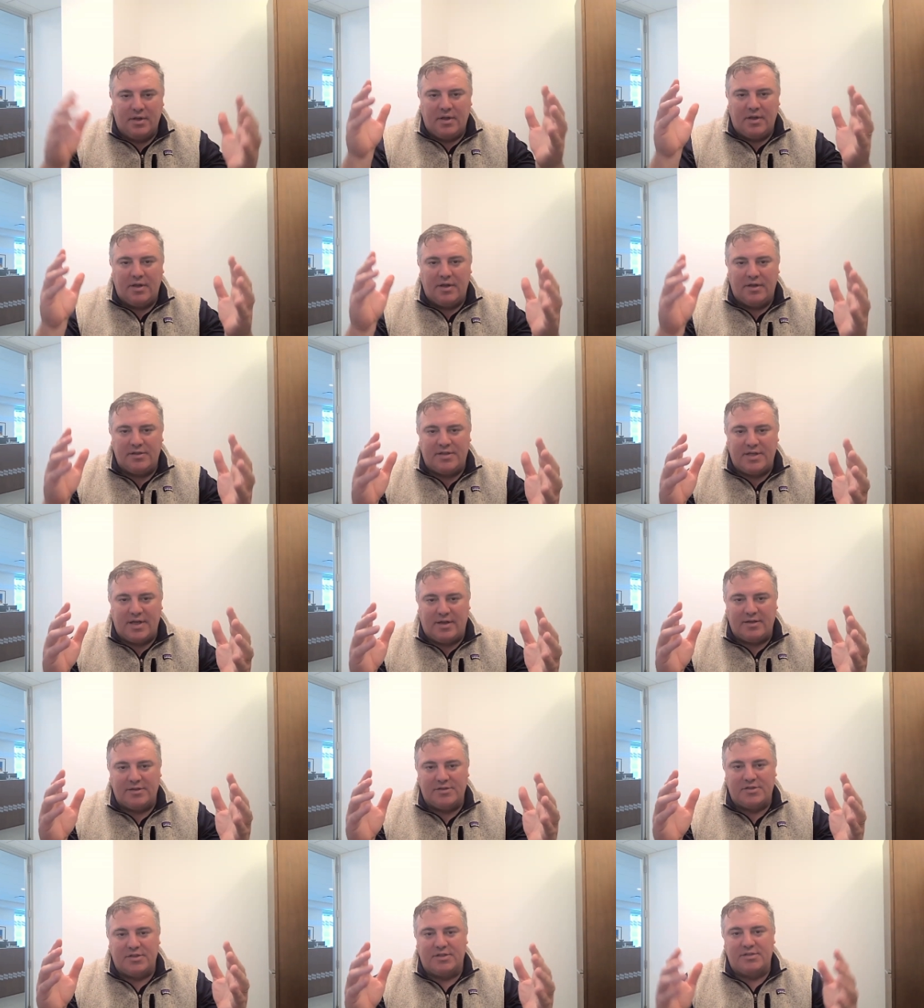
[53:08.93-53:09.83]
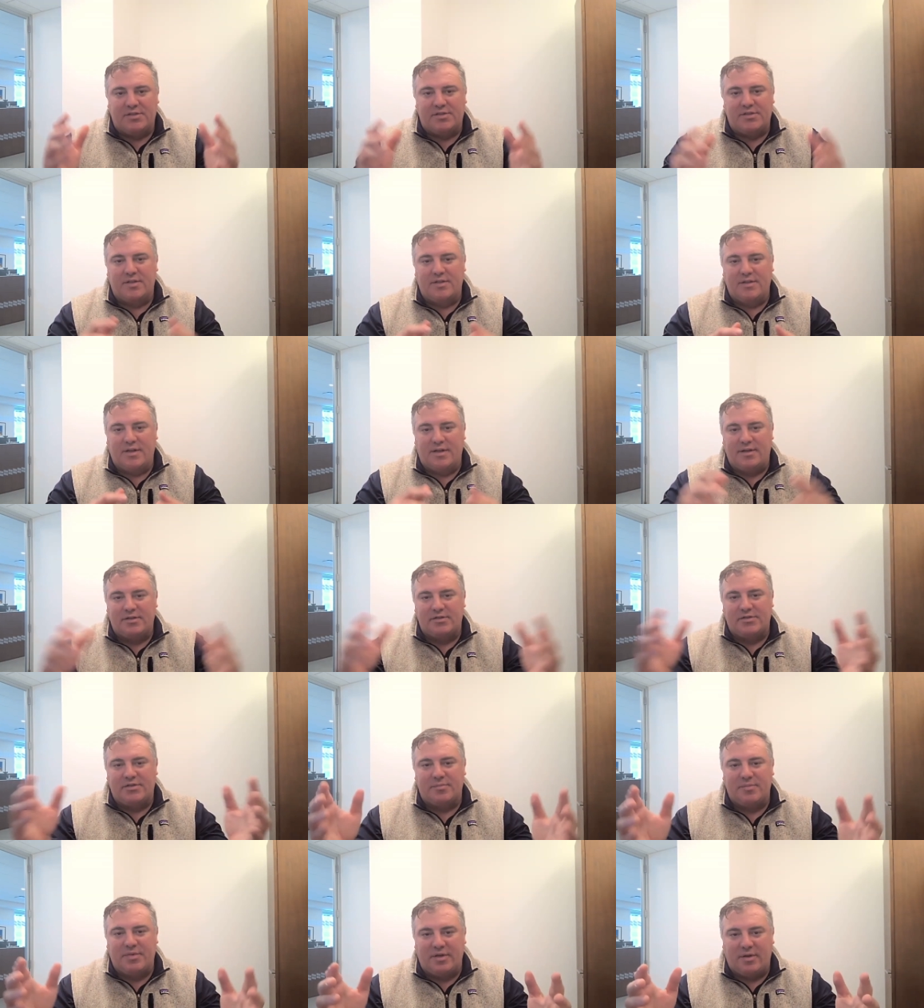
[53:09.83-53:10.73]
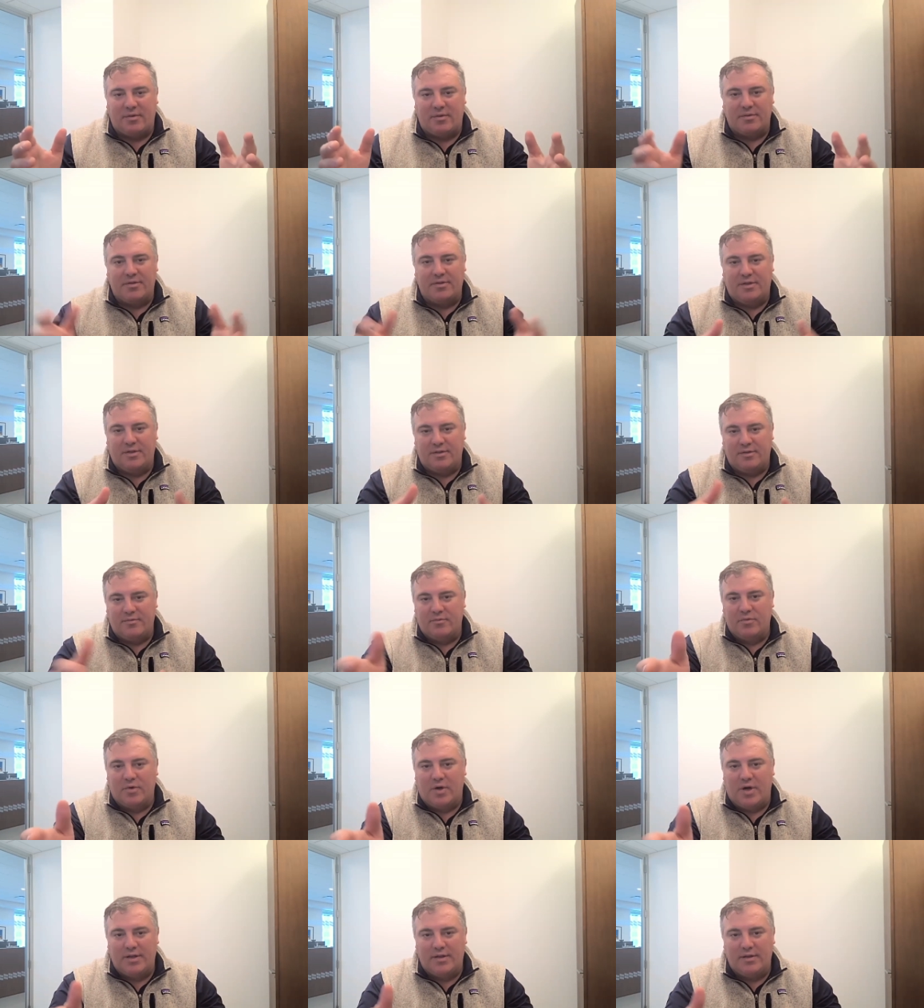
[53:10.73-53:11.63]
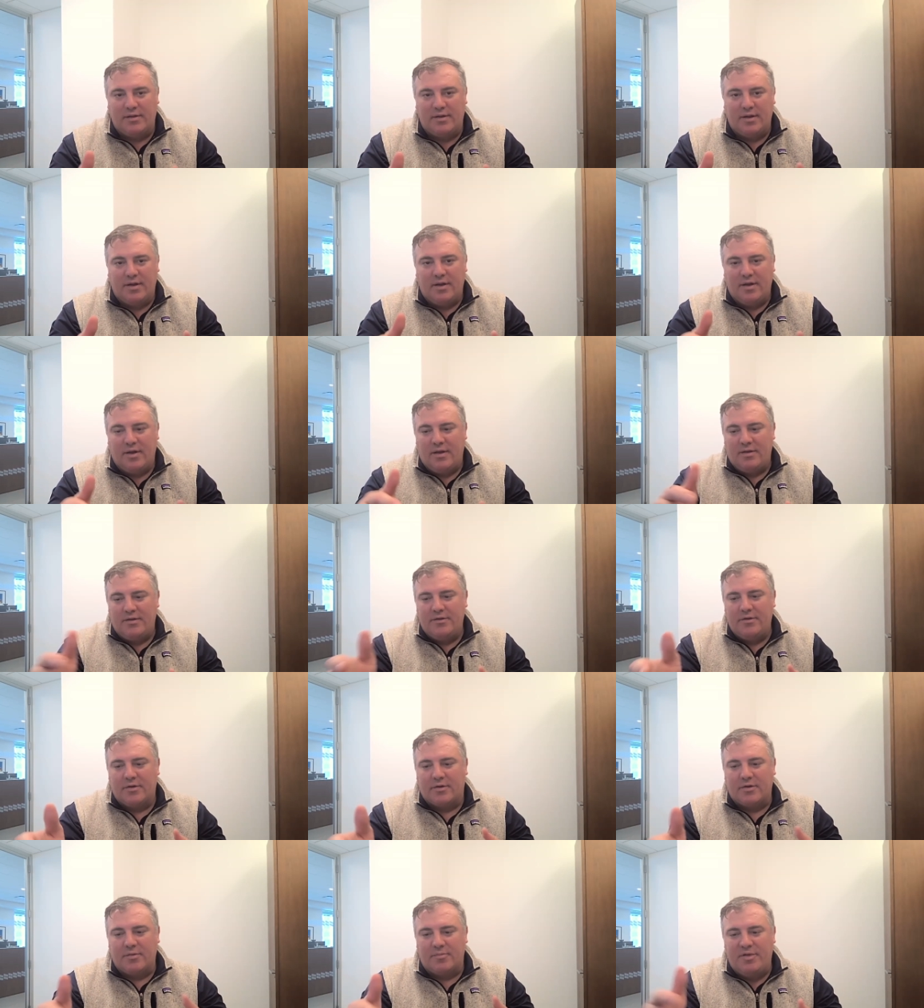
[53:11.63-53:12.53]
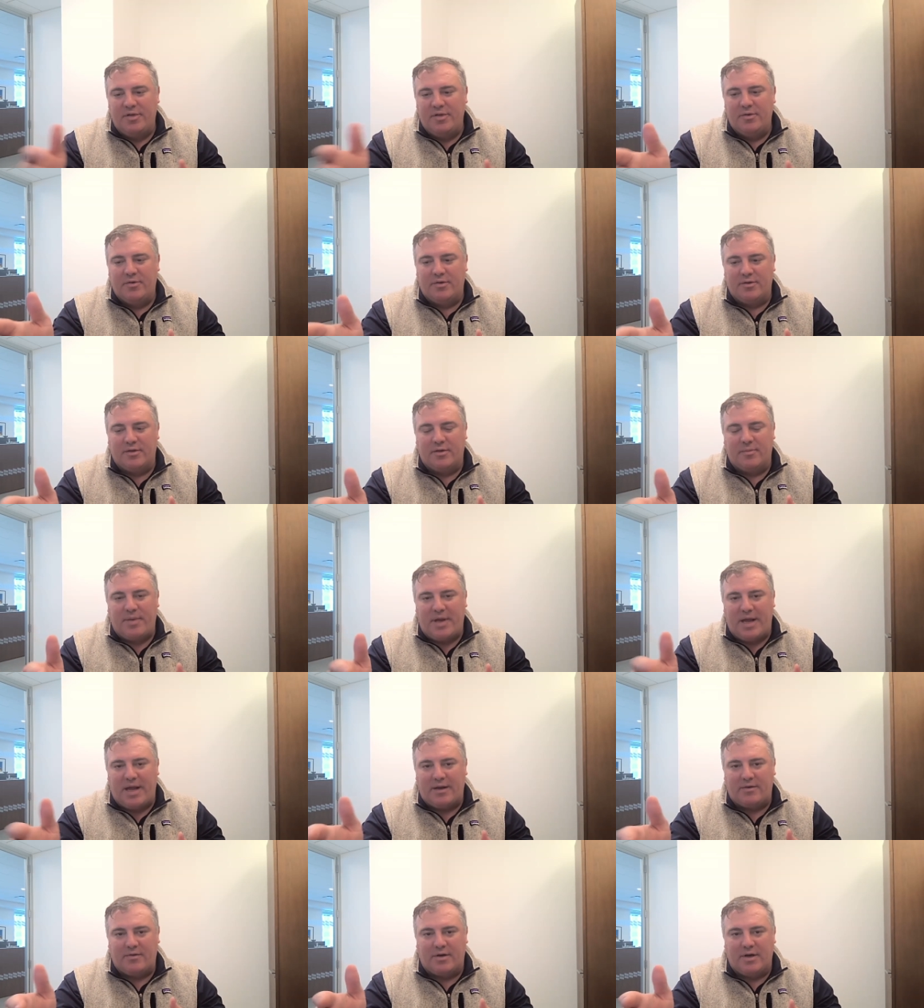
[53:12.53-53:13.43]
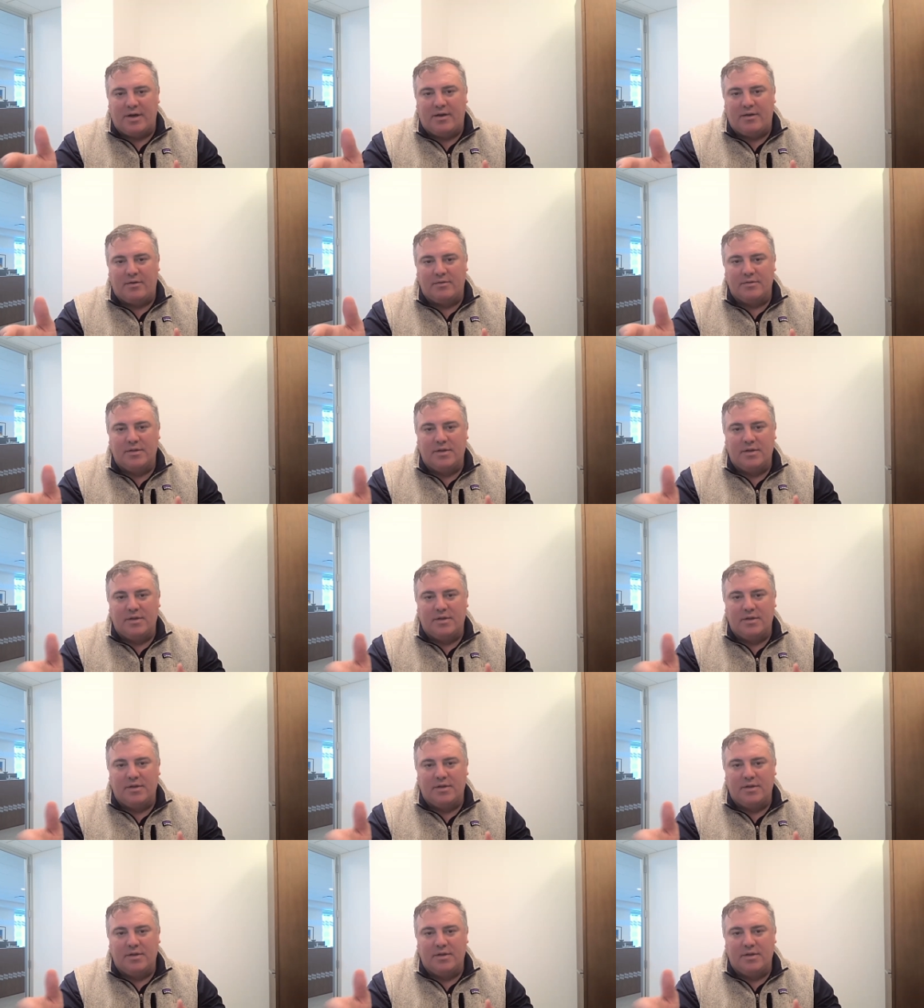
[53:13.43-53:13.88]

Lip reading: Intelligence, there used to be you could run your computer in the background